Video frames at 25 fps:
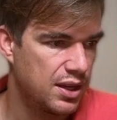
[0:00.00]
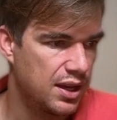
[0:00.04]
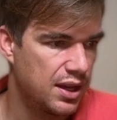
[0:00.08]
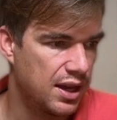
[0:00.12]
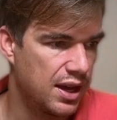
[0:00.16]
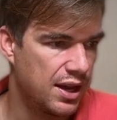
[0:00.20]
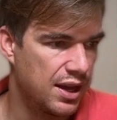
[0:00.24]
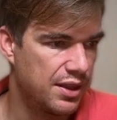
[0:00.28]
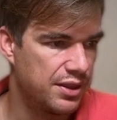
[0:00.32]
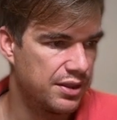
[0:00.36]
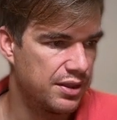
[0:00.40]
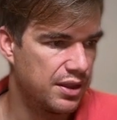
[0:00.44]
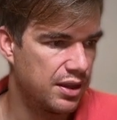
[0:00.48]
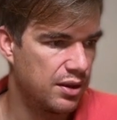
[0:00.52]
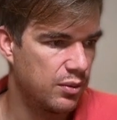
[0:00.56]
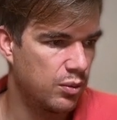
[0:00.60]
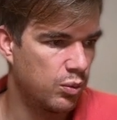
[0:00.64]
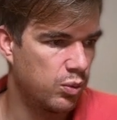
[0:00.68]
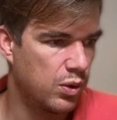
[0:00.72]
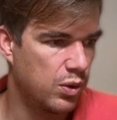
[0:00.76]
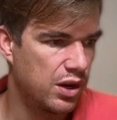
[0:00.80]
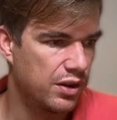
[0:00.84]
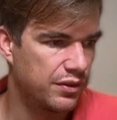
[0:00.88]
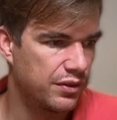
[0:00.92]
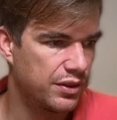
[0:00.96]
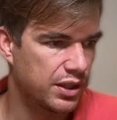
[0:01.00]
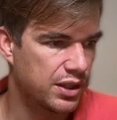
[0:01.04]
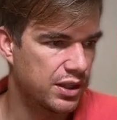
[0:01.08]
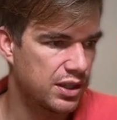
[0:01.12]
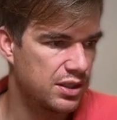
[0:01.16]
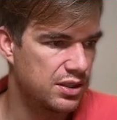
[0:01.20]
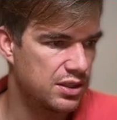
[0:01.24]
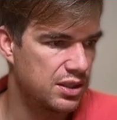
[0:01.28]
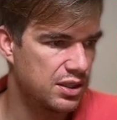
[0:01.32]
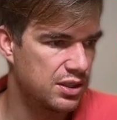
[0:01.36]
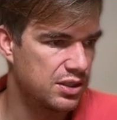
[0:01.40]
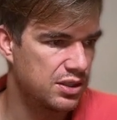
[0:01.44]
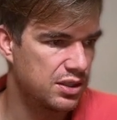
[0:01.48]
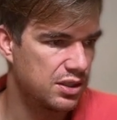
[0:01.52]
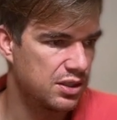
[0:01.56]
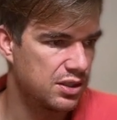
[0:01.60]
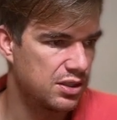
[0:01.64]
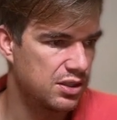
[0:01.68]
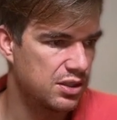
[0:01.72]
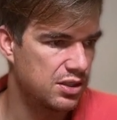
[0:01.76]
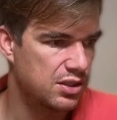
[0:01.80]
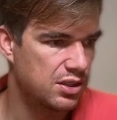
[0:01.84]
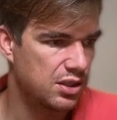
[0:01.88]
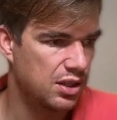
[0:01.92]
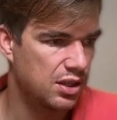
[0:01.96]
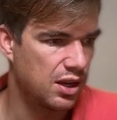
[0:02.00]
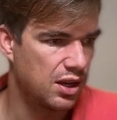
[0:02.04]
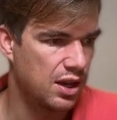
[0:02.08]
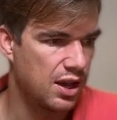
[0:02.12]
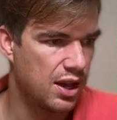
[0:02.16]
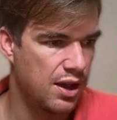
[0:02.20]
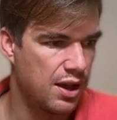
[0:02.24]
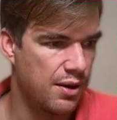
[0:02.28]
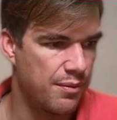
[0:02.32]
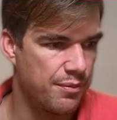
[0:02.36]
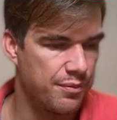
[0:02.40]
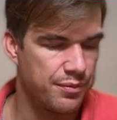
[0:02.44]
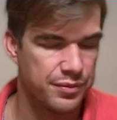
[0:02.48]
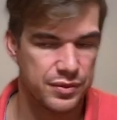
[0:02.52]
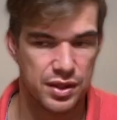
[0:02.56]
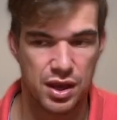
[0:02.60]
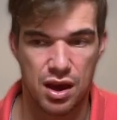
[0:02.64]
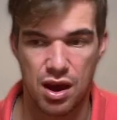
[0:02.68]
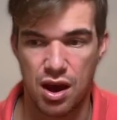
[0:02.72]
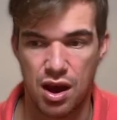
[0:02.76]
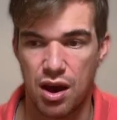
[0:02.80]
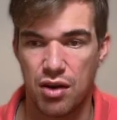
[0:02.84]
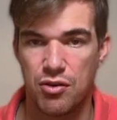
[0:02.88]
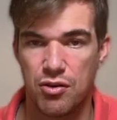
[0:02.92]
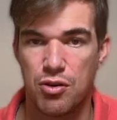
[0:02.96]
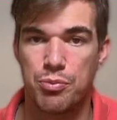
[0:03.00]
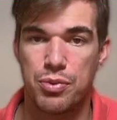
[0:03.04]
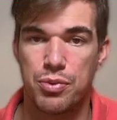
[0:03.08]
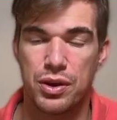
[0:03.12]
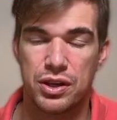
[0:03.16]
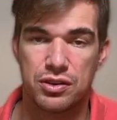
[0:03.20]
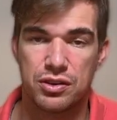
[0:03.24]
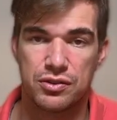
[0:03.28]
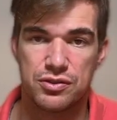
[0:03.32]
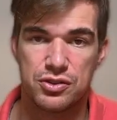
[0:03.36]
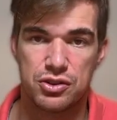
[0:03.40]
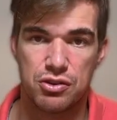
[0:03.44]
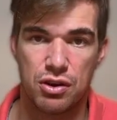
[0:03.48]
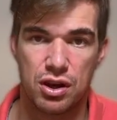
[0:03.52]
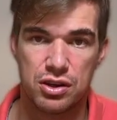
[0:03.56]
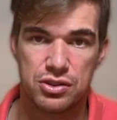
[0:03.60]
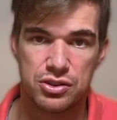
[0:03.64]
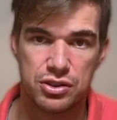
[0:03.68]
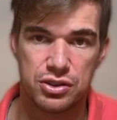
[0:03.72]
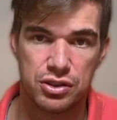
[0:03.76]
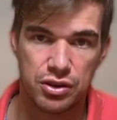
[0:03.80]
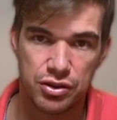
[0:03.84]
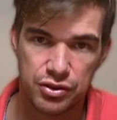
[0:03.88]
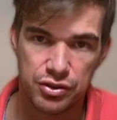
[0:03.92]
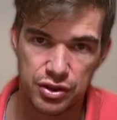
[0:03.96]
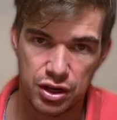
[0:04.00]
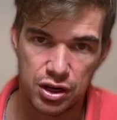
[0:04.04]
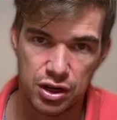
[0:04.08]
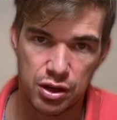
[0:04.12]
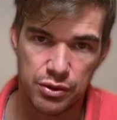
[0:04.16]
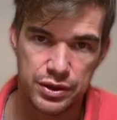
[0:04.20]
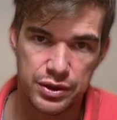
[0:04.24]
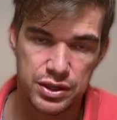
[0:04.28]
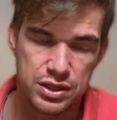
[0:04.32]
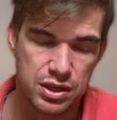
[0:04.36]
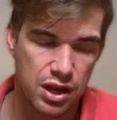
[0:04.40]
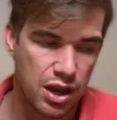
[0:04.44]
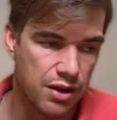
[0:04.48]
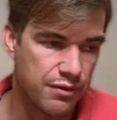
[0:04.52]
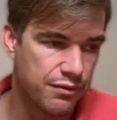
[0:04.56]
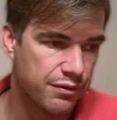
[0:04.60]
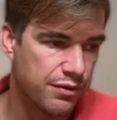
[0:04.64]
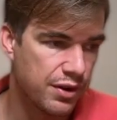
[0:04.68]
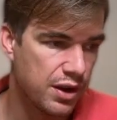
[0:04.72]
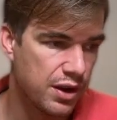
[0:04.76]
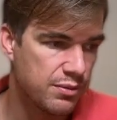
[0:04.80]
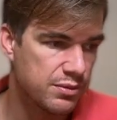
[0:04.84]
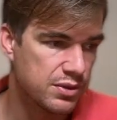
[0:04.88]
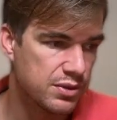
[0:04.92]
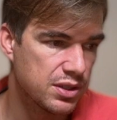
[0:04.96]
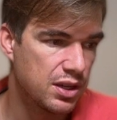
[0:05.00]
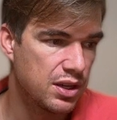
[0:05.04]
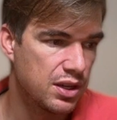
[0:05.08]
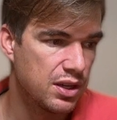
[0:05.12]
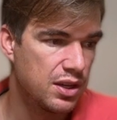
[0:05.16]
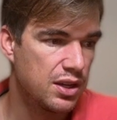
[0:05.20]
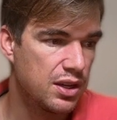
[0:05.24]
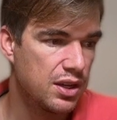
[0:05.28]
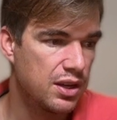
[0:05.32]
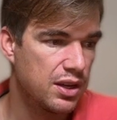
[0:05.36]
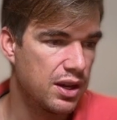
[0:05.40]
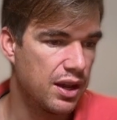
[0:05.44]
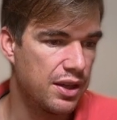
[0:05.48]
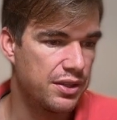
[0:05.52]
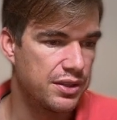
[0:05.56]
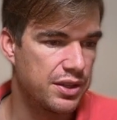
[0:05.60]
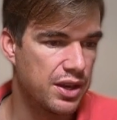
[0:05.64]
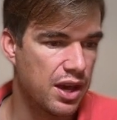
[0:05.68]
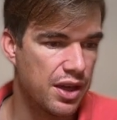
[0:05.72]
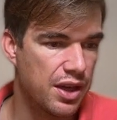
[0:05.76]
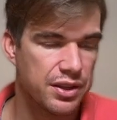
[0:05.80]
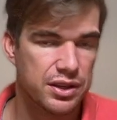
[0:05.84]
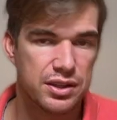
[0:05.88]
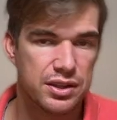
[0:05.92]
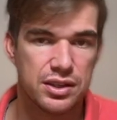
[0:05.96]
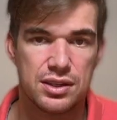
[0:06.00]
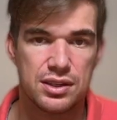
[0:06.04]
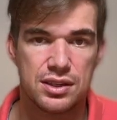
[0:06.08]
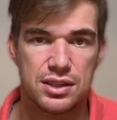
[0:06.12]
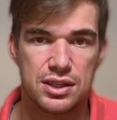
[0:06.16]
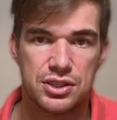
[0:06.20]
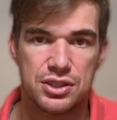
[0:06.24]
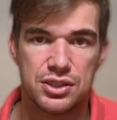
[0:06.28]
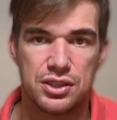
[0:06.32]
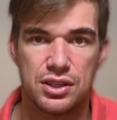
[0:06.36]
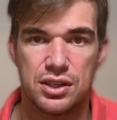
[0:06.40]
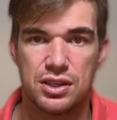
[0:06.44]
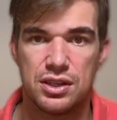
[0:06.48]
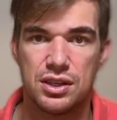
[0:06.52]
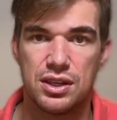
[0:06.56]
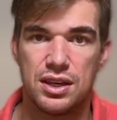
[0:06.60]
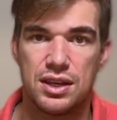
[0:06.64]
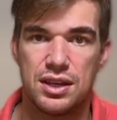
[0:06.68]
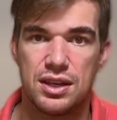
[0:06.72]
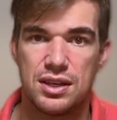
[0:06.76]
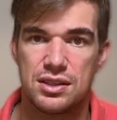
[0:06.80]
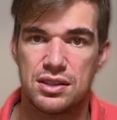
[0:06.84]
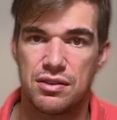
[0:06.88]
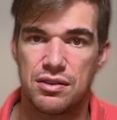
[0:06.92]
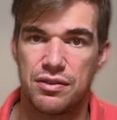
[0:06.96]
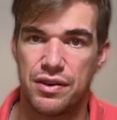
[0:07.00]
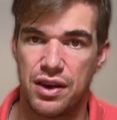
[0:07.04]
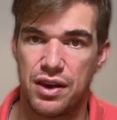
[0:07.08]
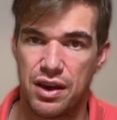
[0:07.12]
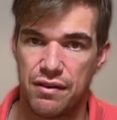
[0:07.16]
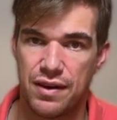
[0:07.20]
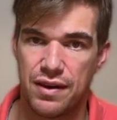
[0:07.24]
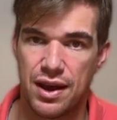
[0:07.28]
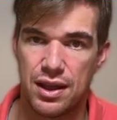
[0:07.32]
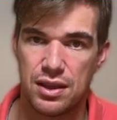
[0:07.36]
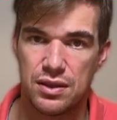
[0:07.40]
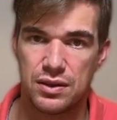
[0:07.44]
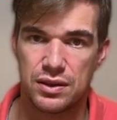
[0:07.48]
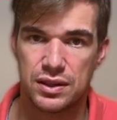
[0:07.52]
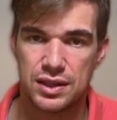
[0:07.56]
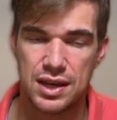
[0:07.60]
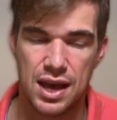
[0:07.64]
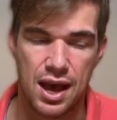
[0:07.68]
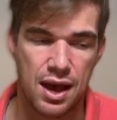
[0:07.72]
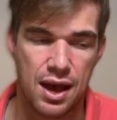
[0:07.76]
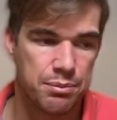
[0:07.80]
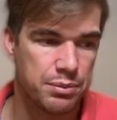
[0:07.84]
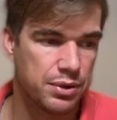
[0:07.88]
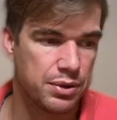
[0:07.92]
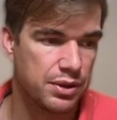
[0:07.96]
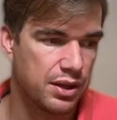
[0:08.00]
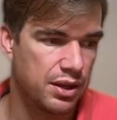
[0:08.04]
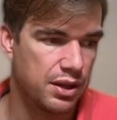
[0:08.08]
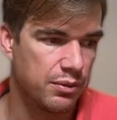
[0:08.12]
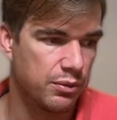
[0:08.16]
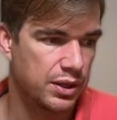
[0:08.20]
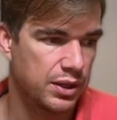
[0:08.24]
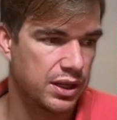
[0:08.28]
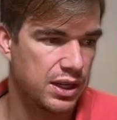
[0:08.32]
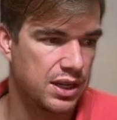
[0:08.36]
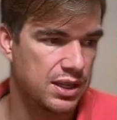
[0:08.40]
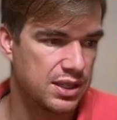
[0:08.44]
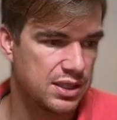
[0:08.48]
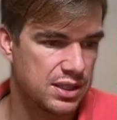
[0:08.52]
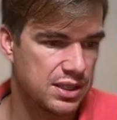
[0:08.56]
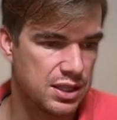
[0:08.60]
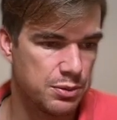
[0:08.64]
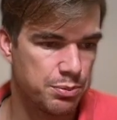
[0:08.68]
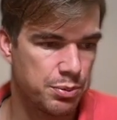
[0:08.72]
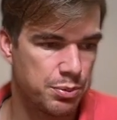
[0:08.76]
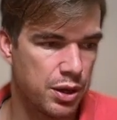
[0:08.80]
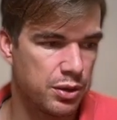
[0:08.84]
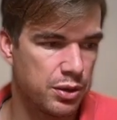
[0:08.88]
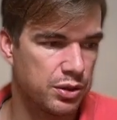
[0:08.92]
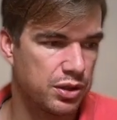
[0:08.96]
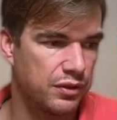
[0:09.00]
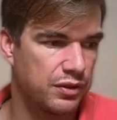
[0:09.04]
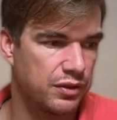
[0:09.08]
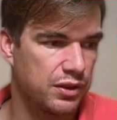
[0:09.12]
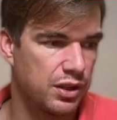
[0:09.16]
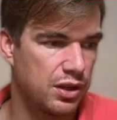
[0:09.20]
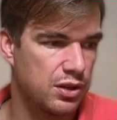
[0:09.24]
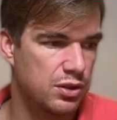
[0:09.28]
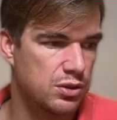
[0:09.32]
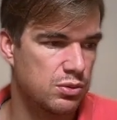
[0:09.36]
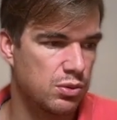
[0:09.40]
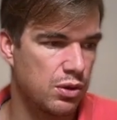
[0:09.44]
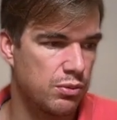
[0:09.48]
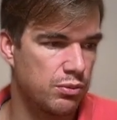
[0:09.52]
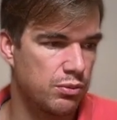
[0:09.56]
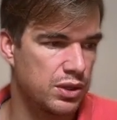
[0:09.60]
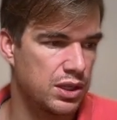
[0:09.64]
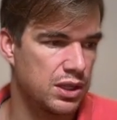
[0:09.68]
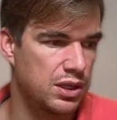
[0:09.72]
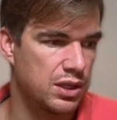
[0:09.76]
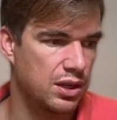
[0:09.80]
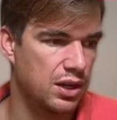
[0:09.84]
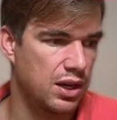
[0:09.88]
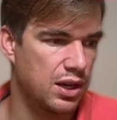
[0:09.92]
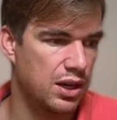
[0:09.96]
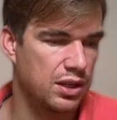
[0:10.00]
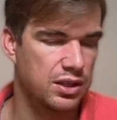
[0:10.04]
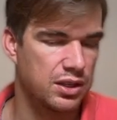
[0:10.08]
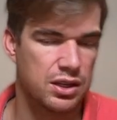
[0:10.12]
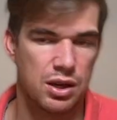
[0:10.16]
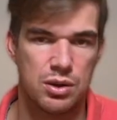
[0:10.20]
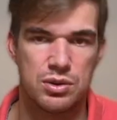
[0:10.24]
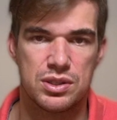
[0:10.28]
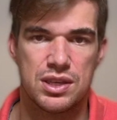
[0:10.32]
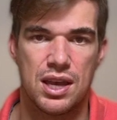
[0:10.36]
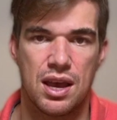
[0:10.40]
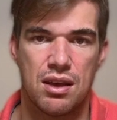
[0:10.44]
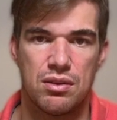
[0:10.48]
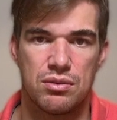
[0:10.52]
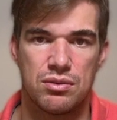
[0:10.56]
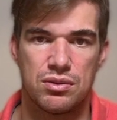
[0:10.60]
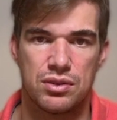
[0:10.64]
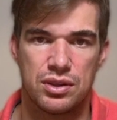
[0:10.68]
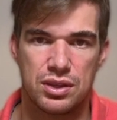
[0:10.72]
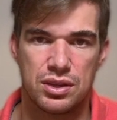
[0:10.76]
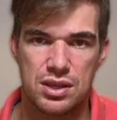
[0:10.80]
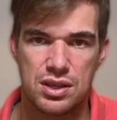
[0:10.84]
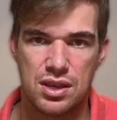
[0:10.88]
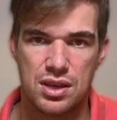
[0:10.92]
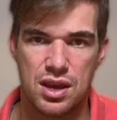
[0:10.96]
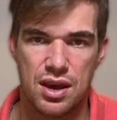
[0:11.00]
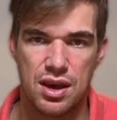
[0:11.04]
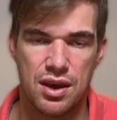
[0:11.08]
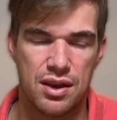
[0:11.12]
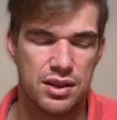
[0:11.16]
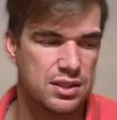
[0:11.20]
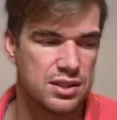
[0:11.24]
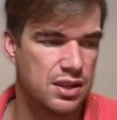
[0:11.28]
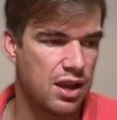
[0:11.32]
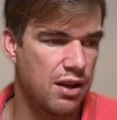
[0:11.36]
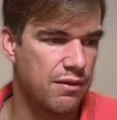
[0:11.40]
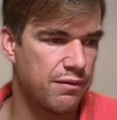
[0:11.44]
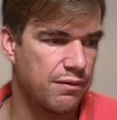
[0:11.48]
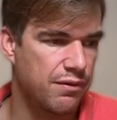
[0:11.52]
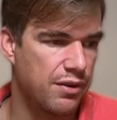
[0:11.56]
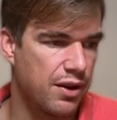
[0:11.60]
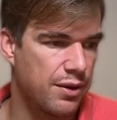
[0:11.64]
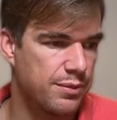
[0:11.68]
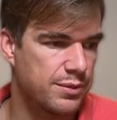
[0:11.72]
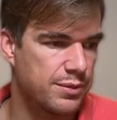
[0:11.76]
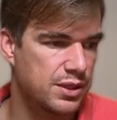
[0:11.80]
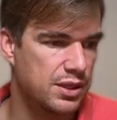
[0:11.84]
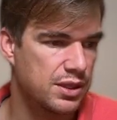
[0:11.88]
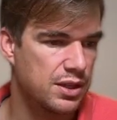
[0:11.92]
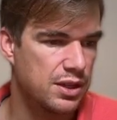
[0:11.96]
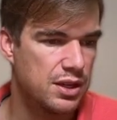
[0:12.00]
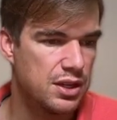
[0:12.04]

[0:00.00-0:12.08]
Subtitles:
And one of the conditions are a break of structure on the lower time frames, and the other condition is a fair value gap. And we're going to see both of those when we go down the time frames.